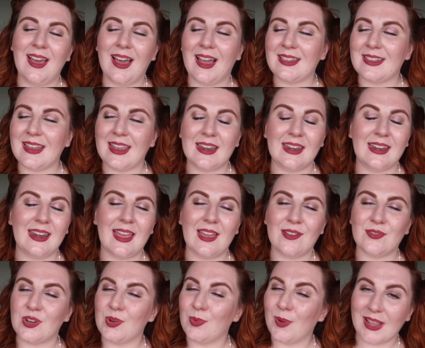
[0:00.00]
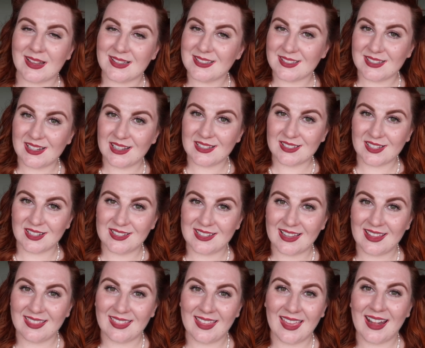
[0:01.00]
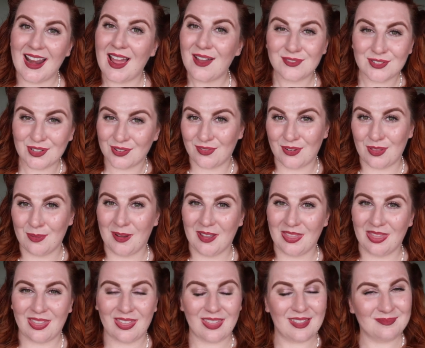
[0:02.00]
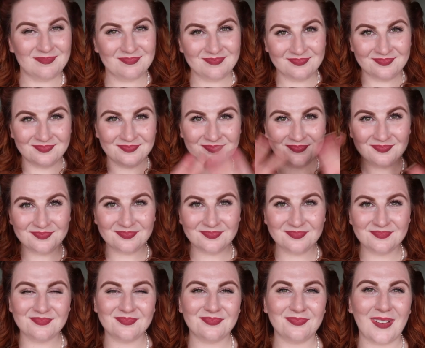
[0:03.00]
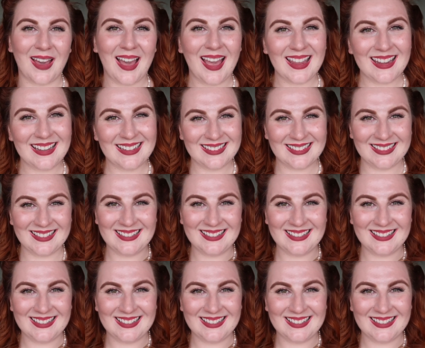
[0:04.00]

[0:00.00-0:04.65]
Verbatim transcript: and then every Wednesday and Sunday thereafter for the month. Bye!